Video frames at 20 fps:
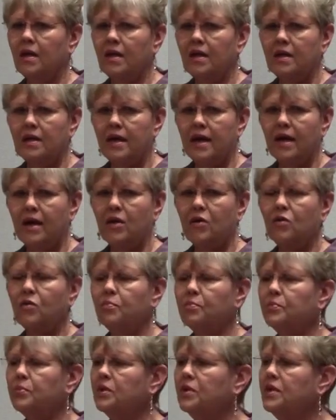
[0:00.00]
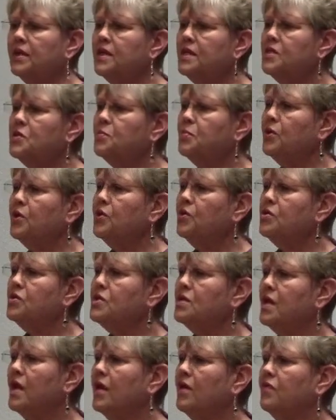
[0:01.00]
And now, please bring
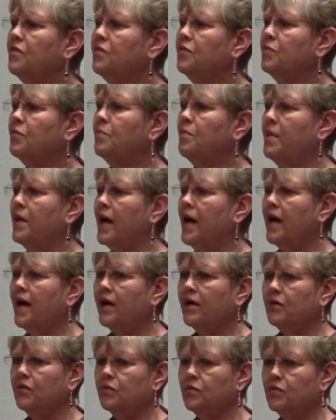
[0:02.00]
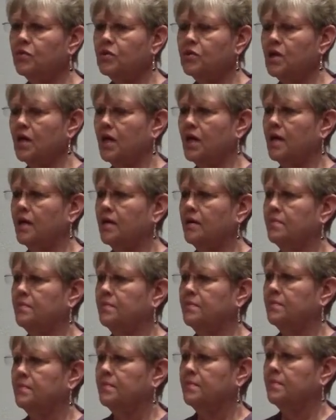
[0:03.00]
yourself back through
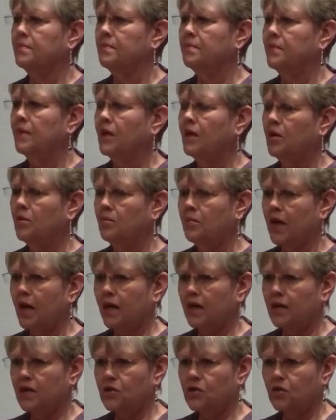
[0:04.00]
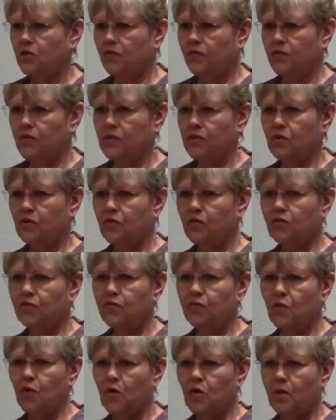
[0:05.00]
time, back into your physical
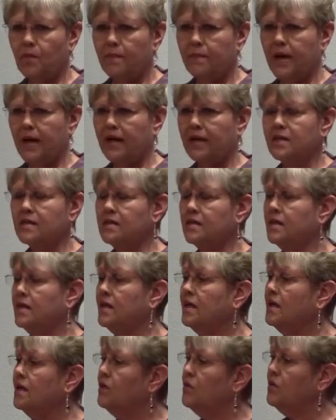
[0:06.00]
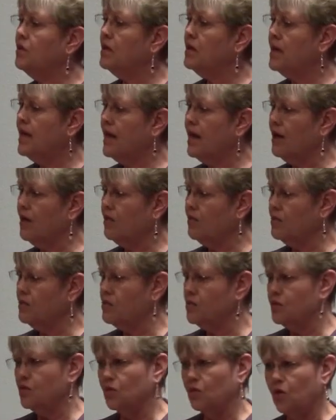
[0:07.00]
form, back into the here and now.
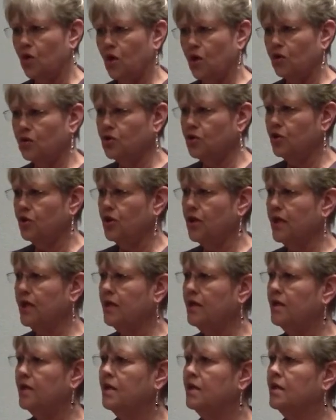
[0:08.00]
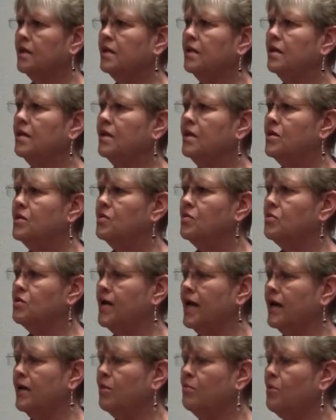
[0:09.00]
This is a long journey, so
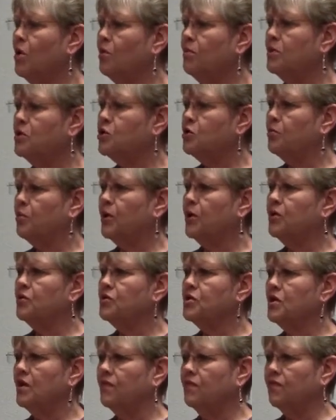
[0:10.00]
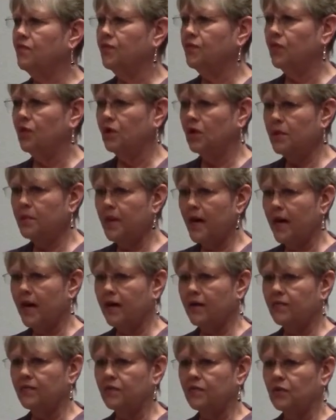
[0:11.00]
take a moment to bring yourself fully
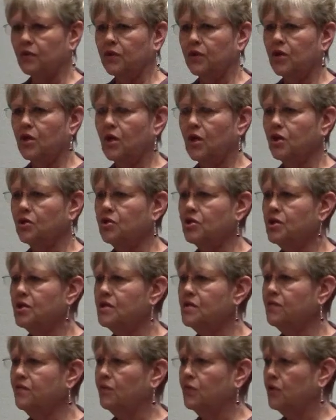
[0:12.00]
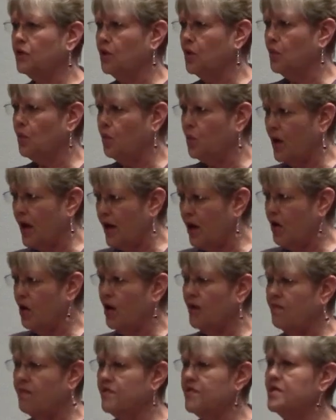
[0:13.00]
back, fully conscious, fully aware
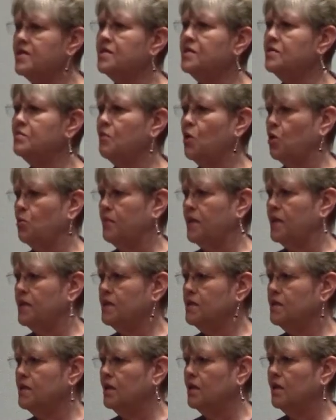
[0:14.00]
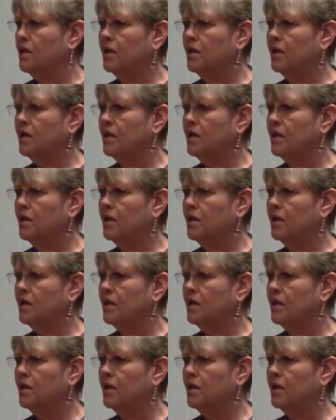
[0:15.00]
of this moment.